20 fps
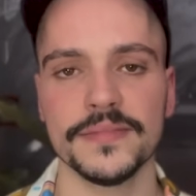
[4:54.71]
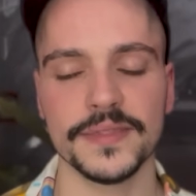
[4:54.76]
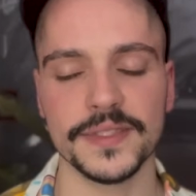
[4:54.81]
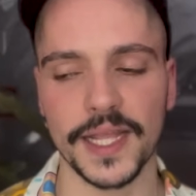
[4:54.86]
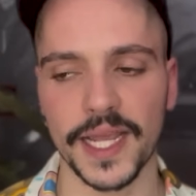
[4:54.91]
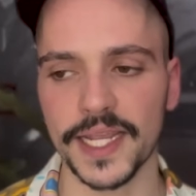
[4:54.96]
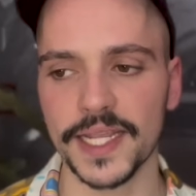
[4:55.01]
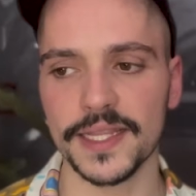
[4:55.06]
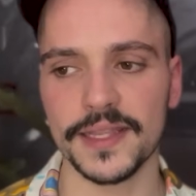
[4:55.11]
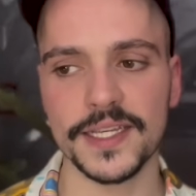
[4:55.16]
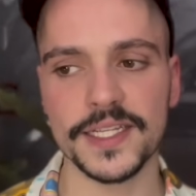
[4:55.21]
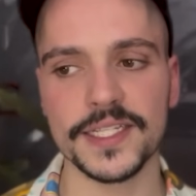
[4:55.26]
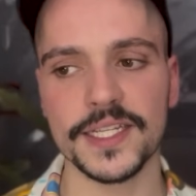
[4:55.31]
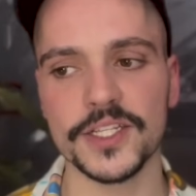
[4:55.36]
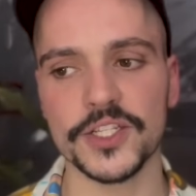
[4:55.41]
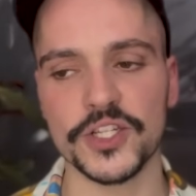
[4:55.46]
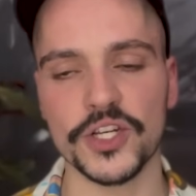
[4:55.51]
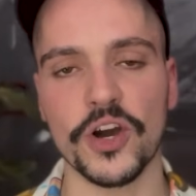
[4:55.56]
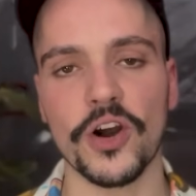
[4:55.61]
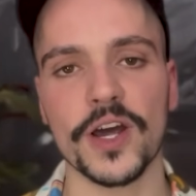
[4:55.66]
Like, this
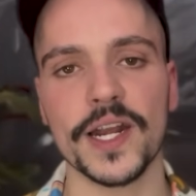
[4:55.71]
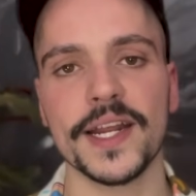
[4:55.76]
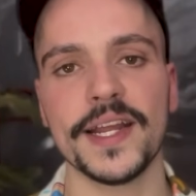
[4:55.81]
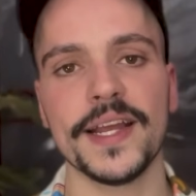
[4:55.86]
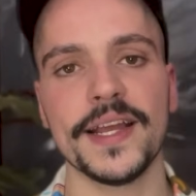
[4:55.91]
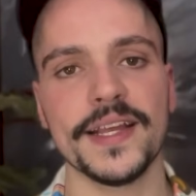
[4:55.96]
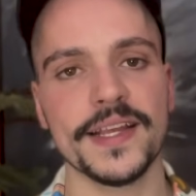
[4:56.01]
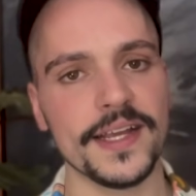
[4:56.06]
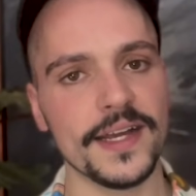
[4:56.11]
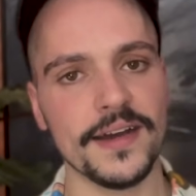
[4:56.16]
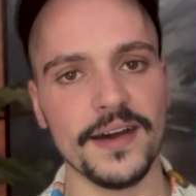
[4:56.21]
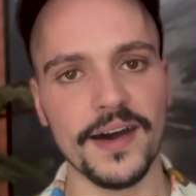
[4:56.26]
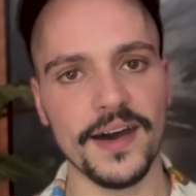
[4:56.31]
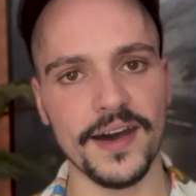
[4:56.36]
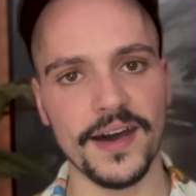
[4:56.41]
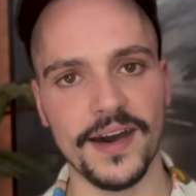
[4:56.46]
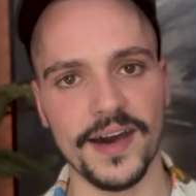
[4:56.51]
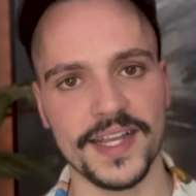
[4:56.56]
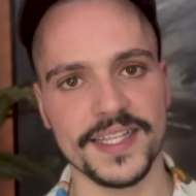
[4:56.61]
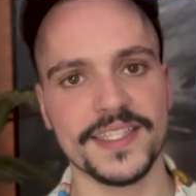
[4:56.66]
is not
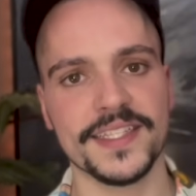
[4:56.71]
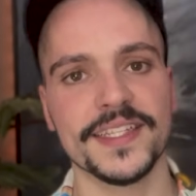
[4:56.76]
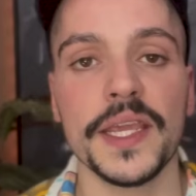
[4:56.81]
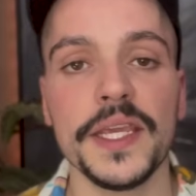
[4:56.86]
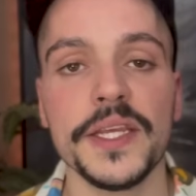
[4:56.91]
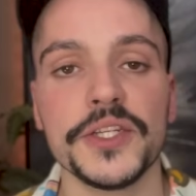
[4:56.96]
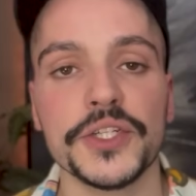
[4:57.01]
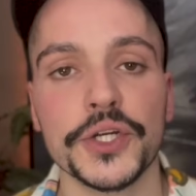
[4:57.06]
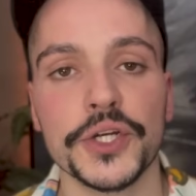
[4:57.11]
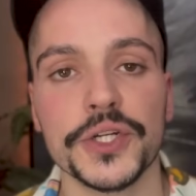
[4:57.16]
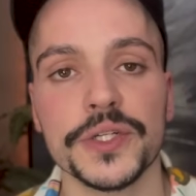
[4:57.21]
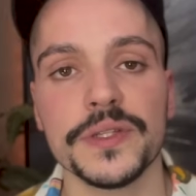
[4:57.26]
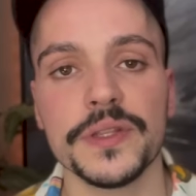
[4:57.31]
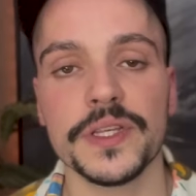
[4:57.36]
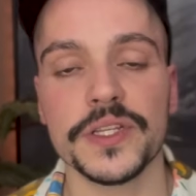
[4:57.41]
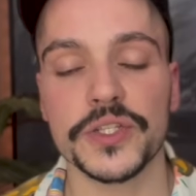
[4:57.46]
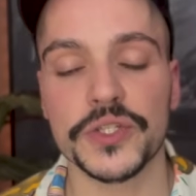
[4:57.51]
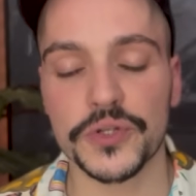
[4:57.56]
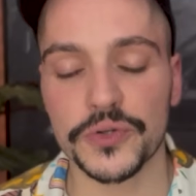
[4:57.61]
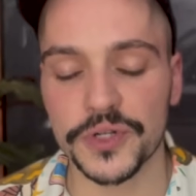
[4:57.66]
us. He turned
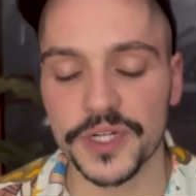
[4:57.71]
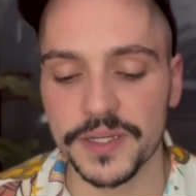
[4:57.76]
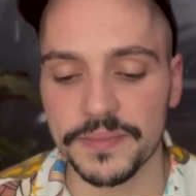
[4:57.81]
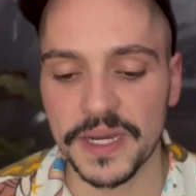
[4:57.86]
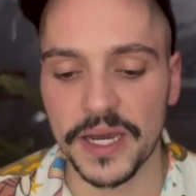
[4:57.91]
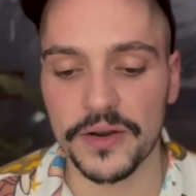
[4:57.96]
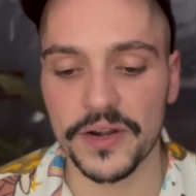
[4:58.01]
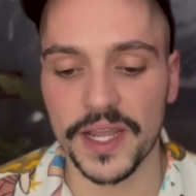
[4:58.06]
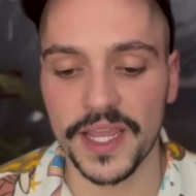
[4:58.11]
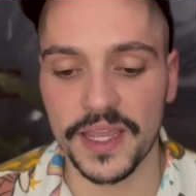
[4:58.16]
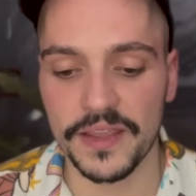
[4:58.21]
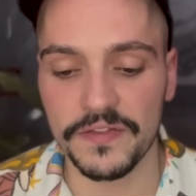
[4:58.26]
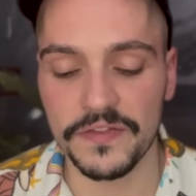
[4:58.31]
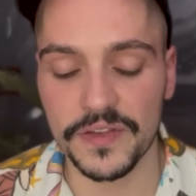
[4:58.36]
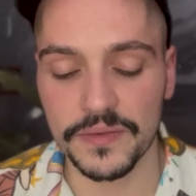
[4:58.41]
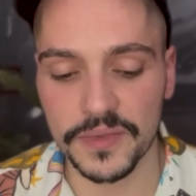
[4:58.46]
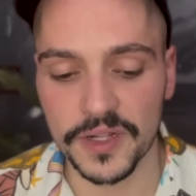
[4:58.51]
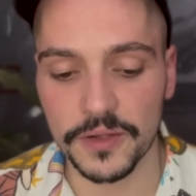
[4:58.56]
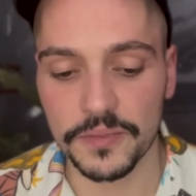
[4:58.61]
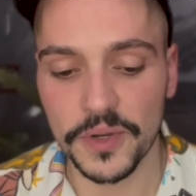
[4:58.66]
this story about a
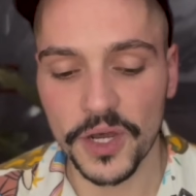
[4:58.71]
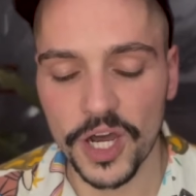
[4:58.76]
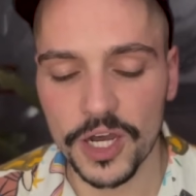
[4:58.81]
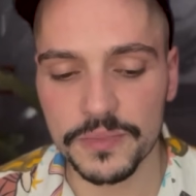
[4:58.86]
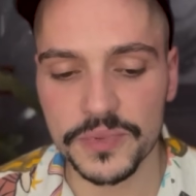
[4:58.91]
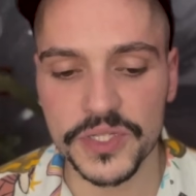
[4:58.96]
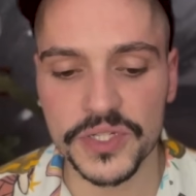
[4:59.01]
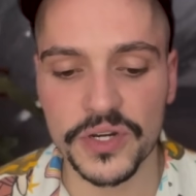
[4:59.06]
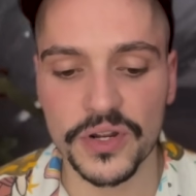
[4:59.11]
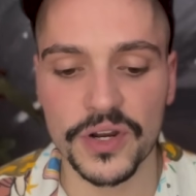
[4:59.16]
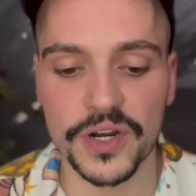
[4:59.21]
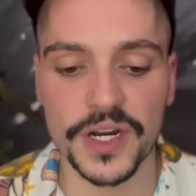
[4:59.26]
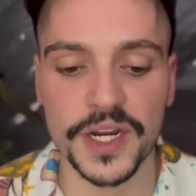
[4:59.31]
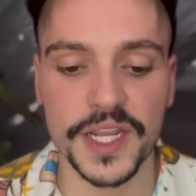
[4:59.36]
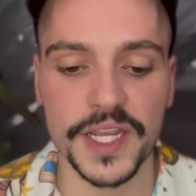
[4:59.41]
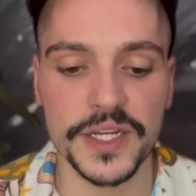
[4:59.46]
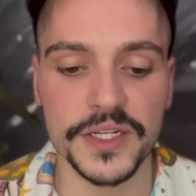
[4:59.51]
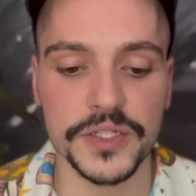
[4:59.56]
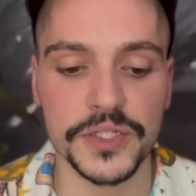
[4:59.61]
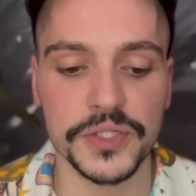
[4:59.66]
female pop star
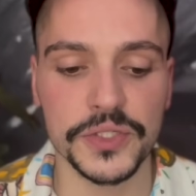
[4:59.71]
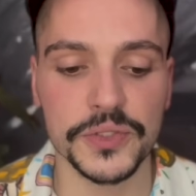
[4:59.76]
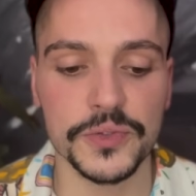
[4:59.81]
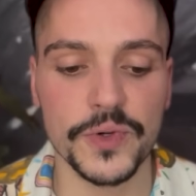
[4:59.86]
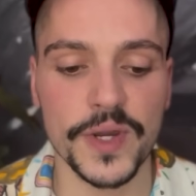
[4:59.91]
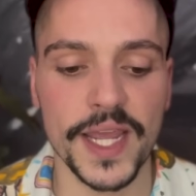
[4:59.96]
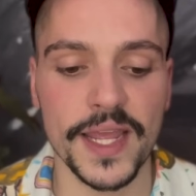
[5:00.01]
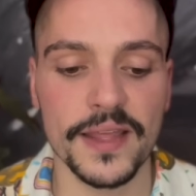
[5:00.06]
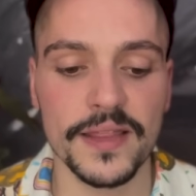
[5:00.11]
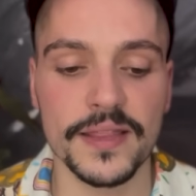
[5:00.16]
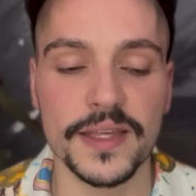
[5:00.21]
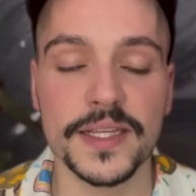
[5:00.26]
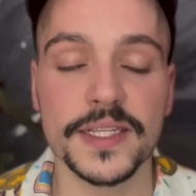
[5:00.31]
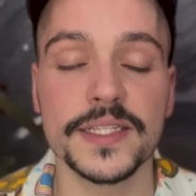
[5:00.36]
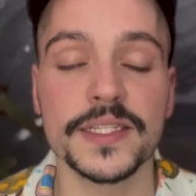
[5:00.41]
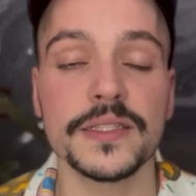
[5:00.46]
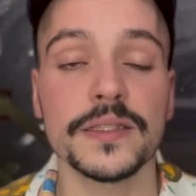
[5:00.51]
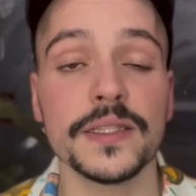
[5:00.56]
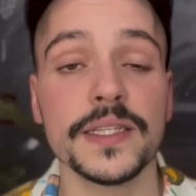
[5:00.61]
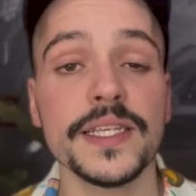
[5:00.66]
into the
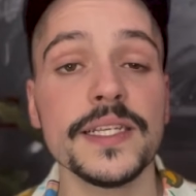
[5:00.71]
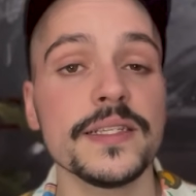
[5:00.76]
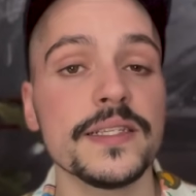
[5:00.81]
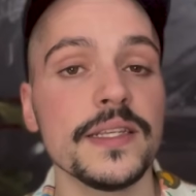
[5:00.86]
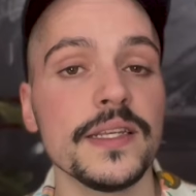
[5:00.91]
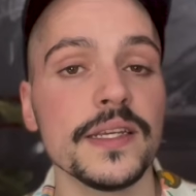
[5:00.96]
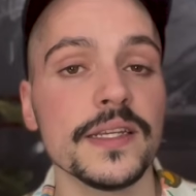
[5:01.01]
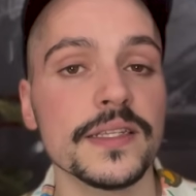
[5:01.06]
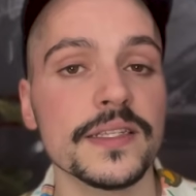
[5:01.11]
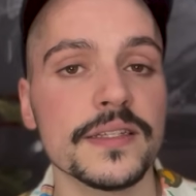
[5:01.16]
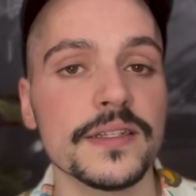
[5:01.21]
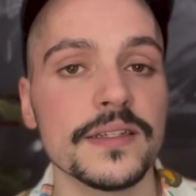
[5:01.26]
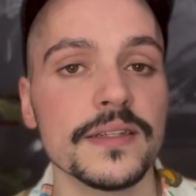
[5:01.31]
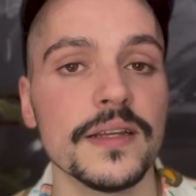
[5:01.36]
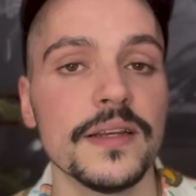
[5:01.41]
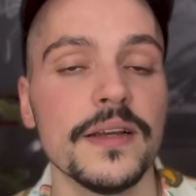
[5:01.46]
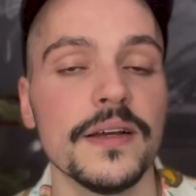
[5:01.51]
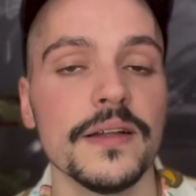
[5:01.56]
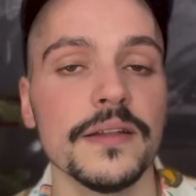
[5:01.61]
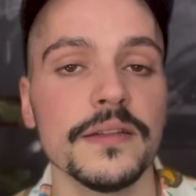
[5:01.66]
sleaziest
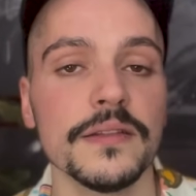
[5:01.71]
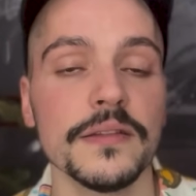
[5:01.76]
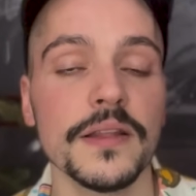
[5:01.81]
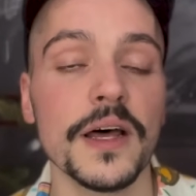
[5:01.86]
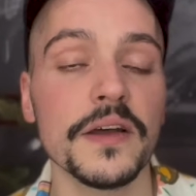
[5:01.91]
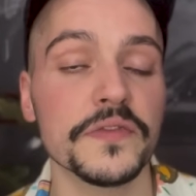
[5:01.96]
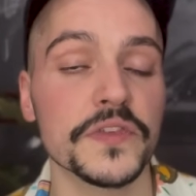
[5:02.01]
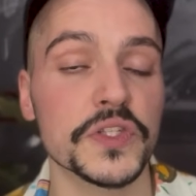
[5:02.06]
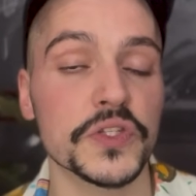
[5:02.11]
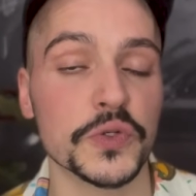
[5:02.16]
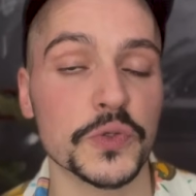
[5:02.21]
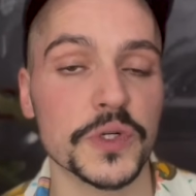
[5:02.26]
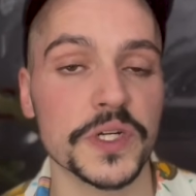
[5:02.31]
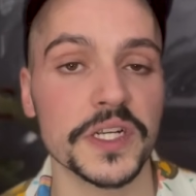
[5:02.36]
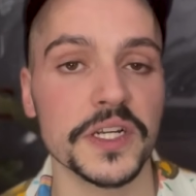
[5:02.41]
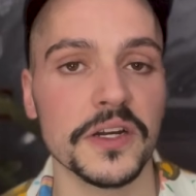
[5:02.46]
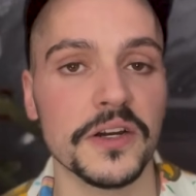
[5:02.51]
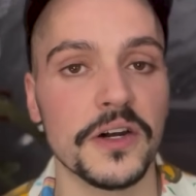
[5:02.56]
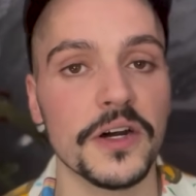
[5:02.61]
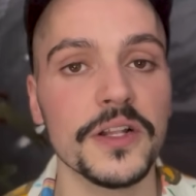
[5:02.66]
love
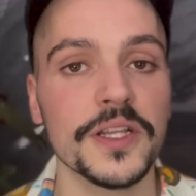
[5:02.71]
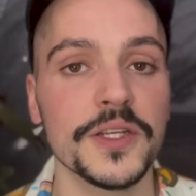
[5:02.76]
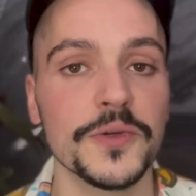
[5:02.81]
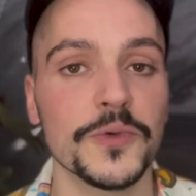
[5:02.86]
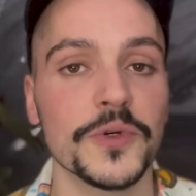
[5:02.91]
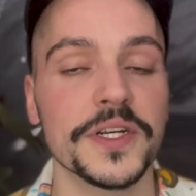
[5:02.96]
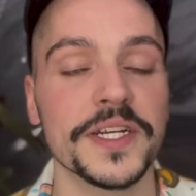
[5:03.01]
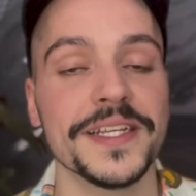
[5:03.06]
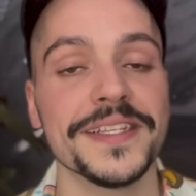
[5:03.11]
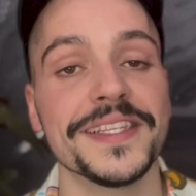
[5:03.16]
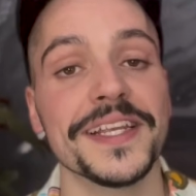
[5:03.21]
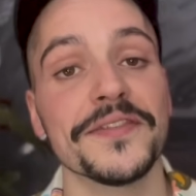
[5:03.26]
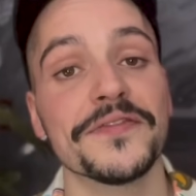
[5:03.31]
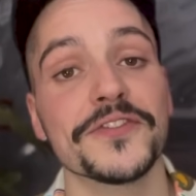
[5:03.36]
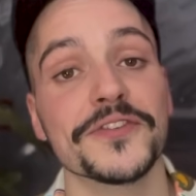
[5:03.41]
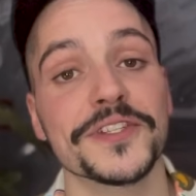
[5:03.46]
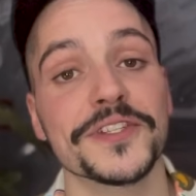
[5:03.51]
story Hollywood has ever